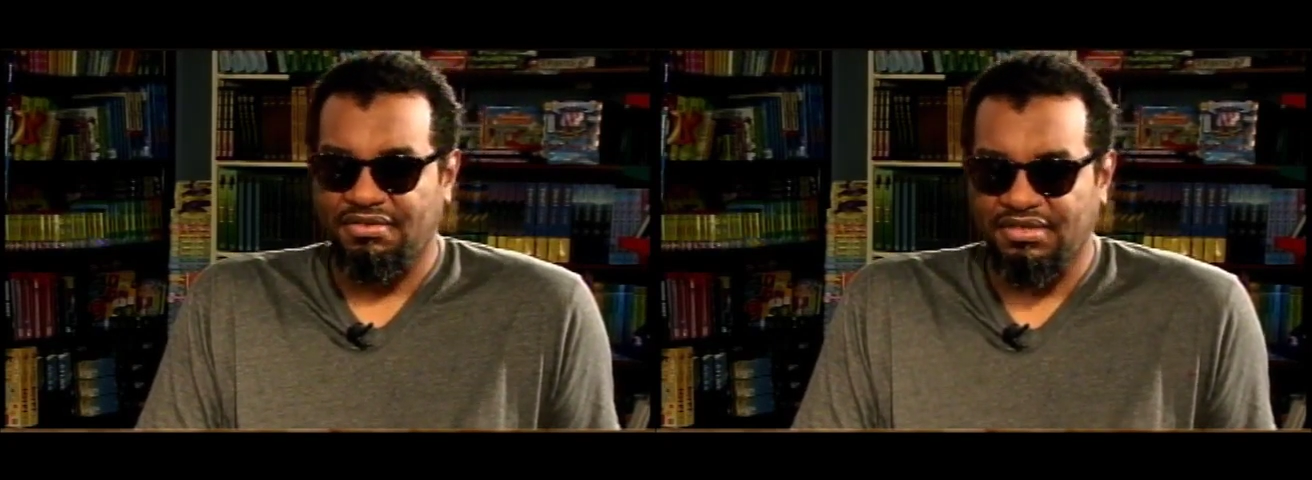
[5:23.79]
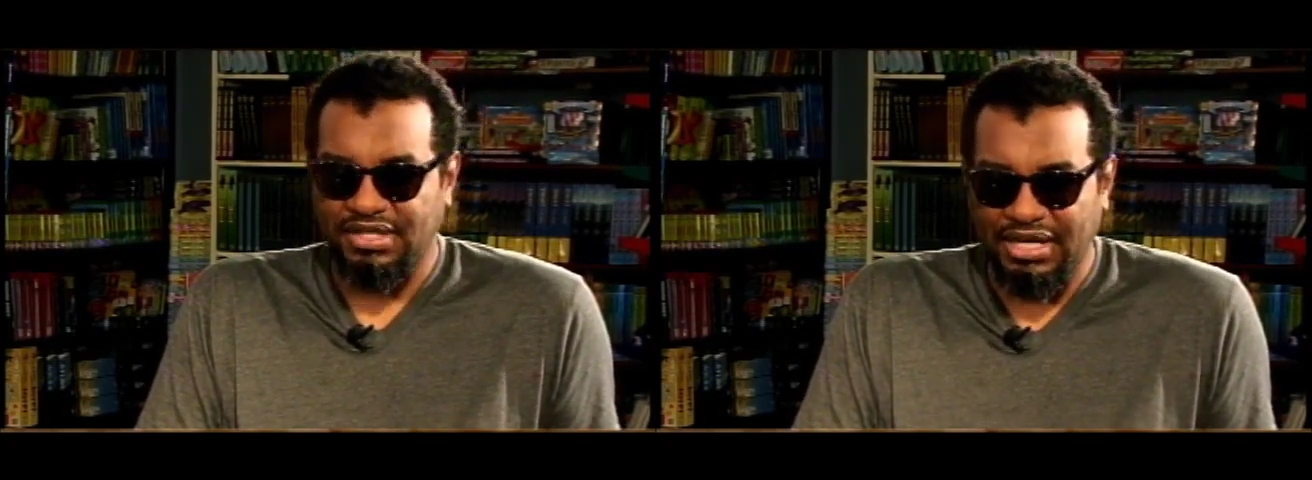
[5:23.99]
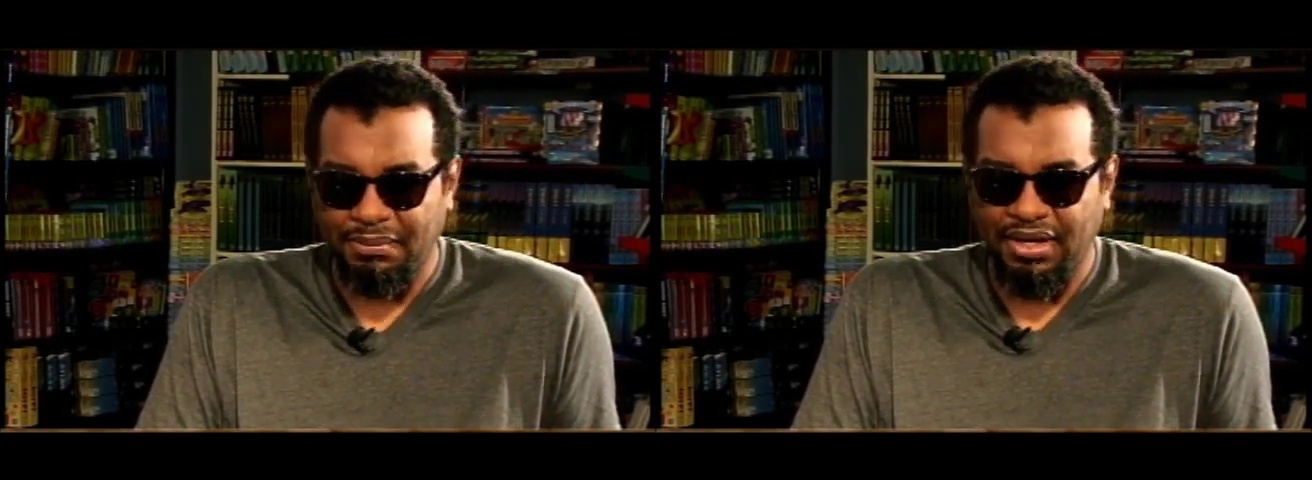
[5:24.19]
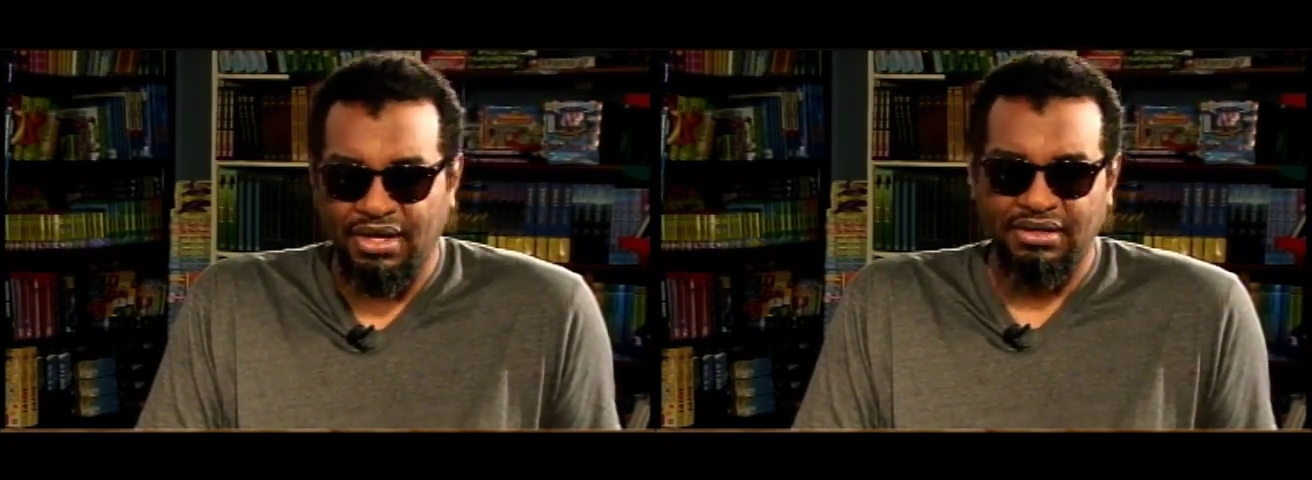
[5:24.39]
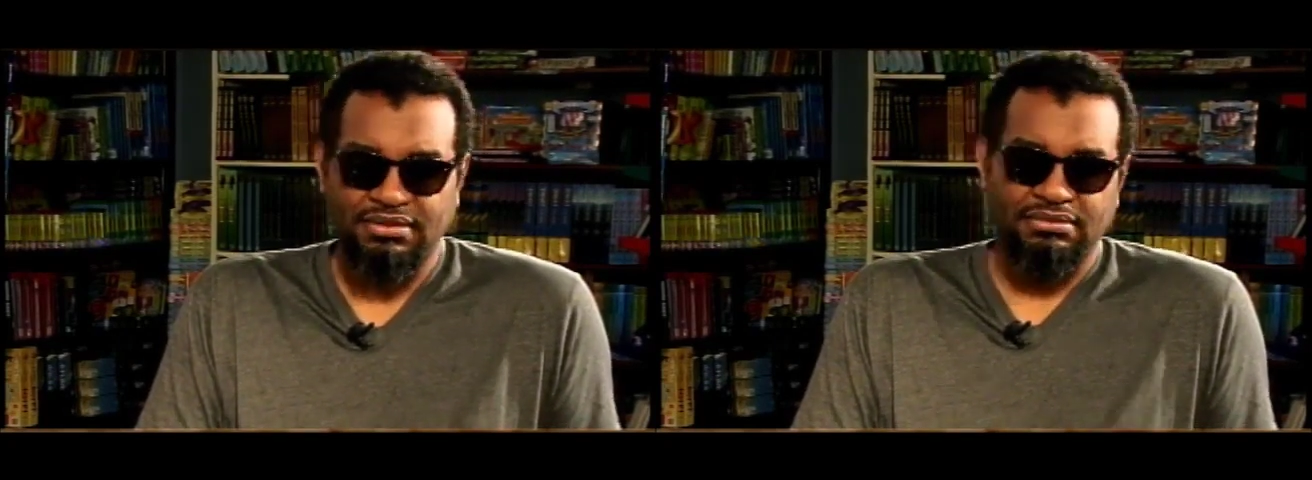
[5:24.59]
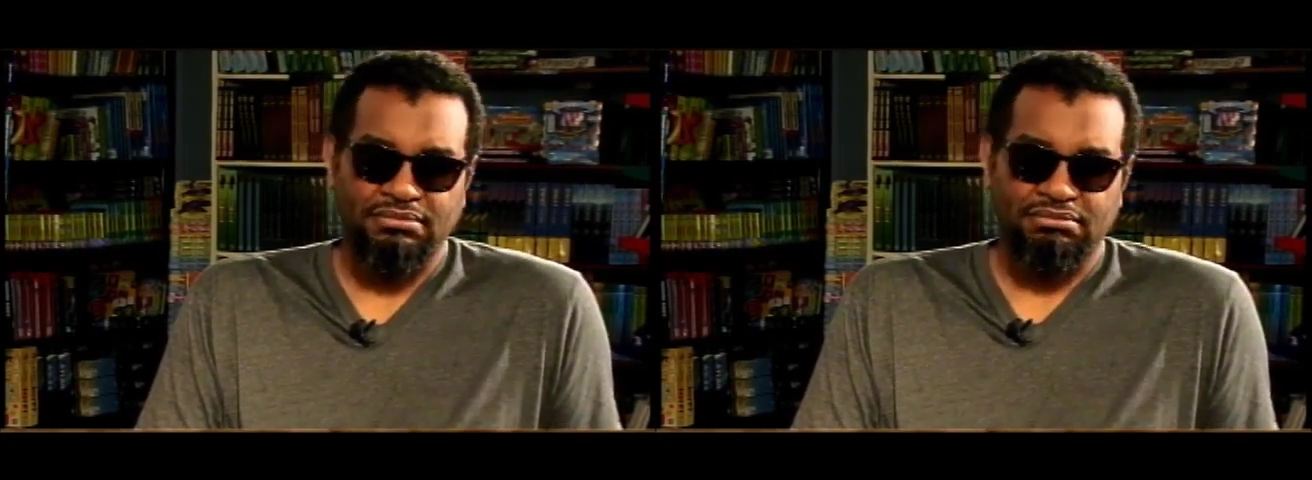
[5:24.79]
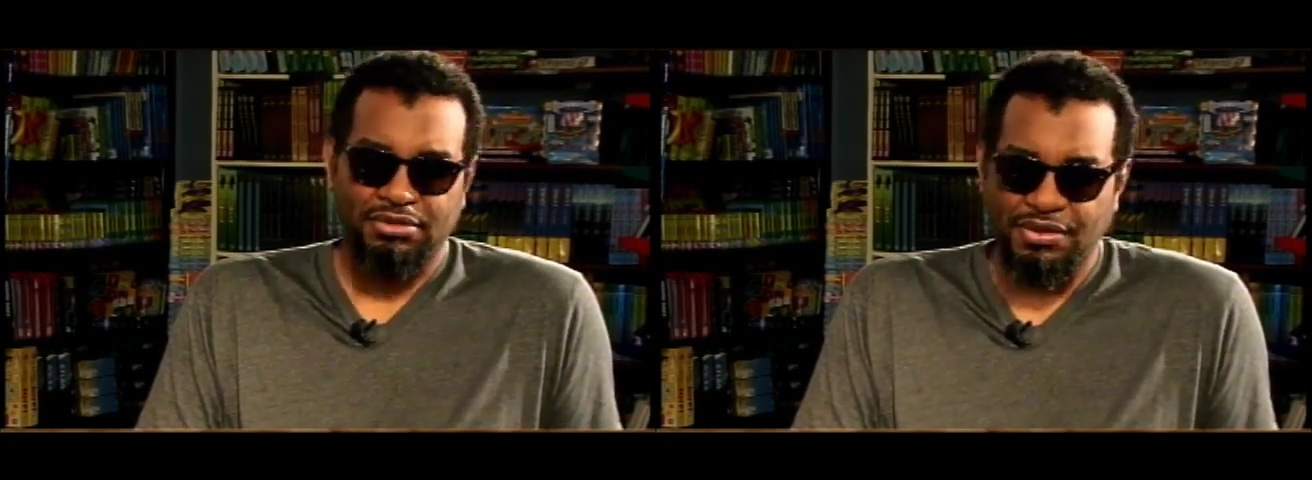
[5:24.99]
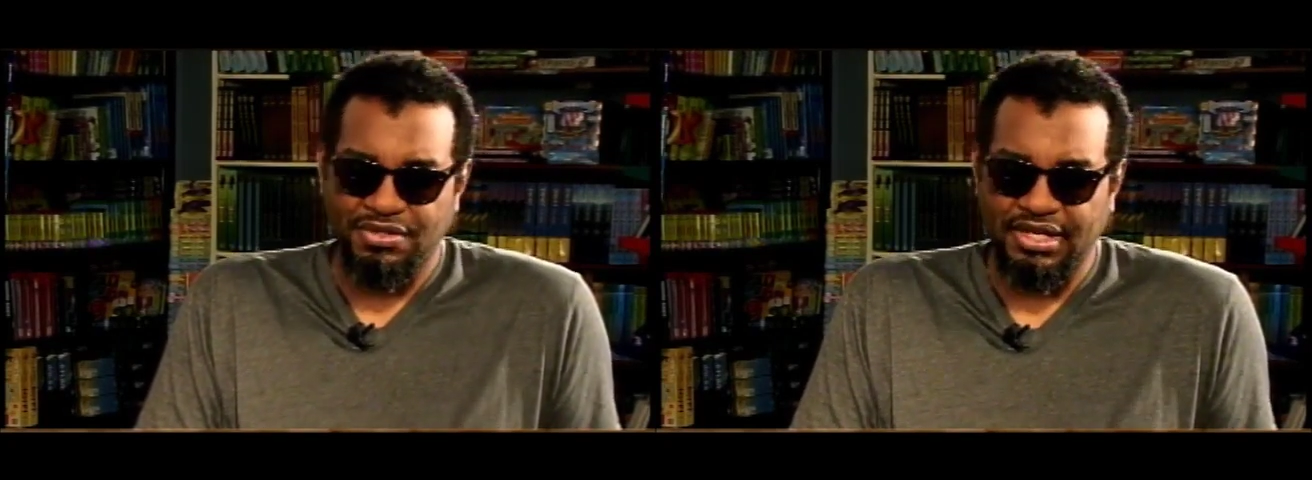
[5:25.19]
cinema,
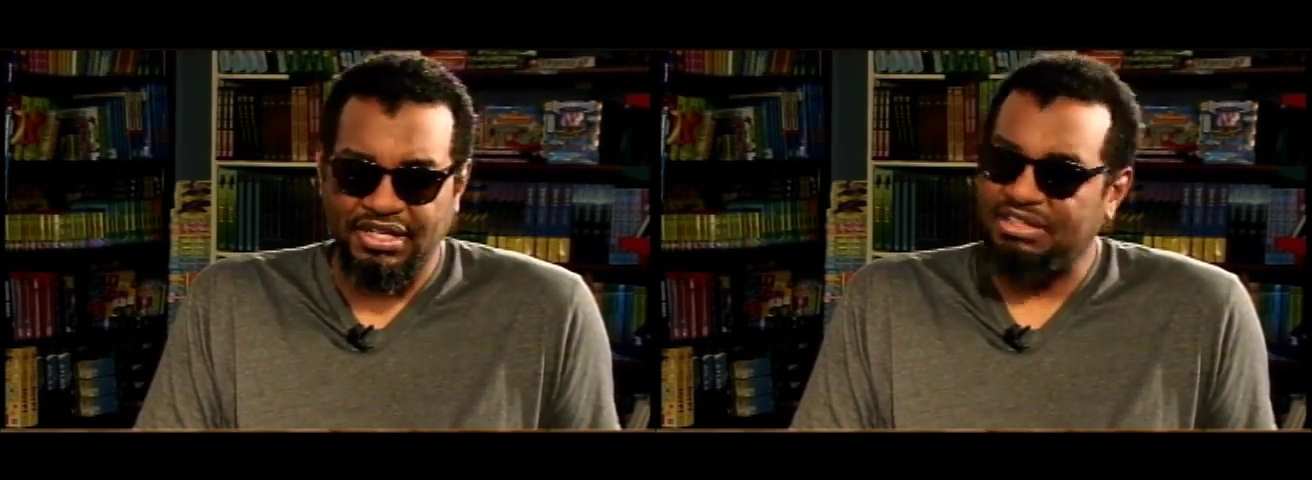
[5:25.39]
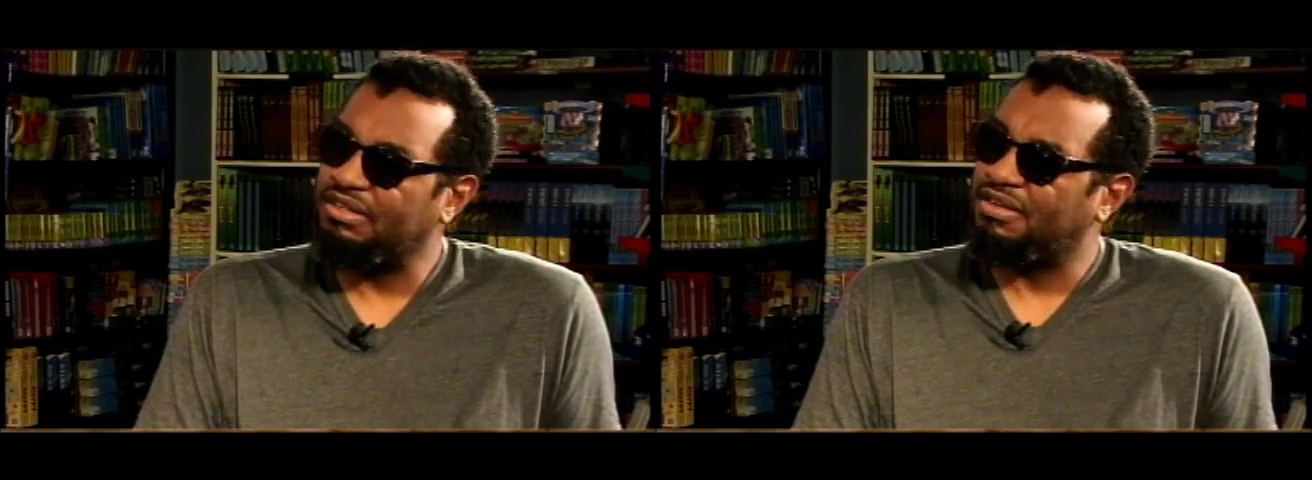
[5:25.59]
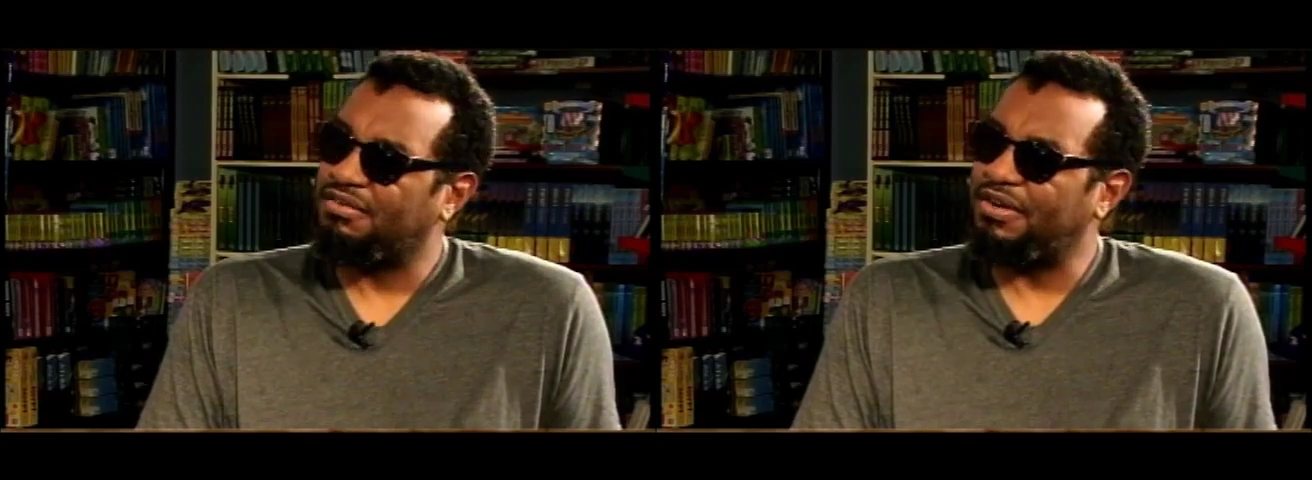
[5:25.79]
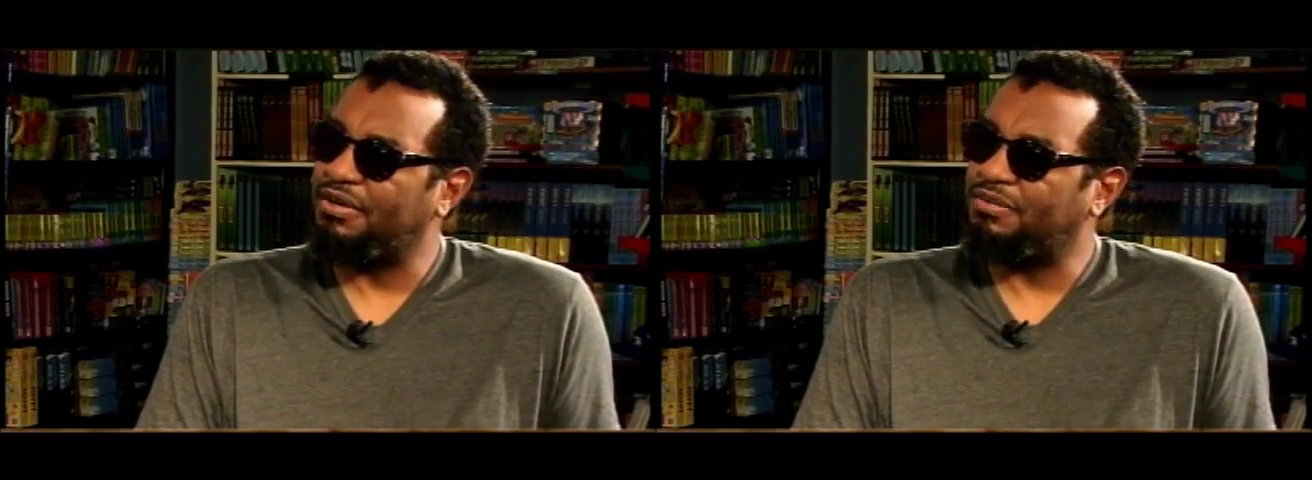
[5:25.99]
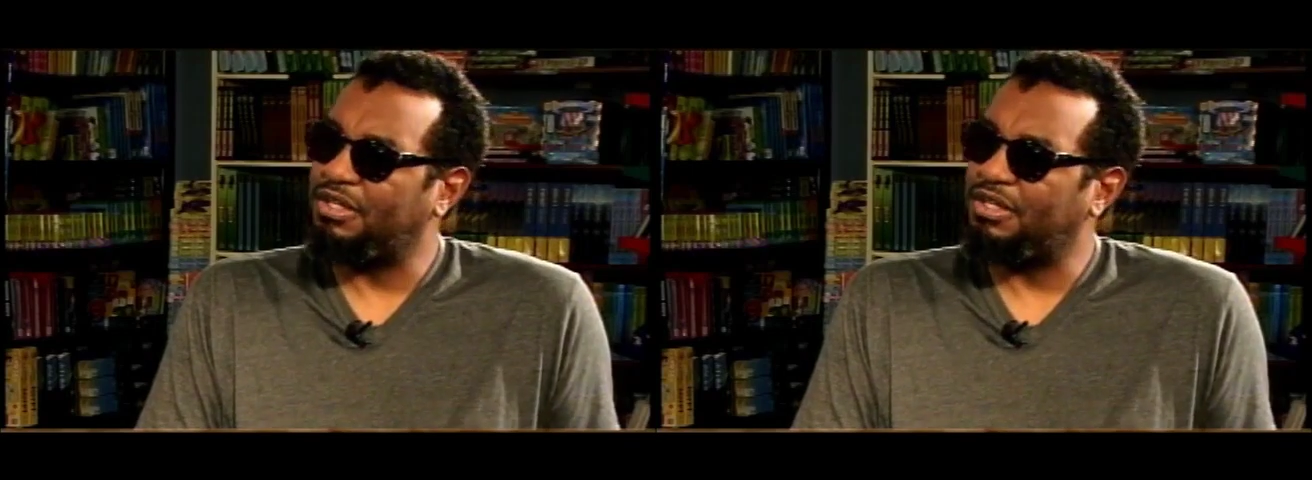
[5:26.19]
music, free and open to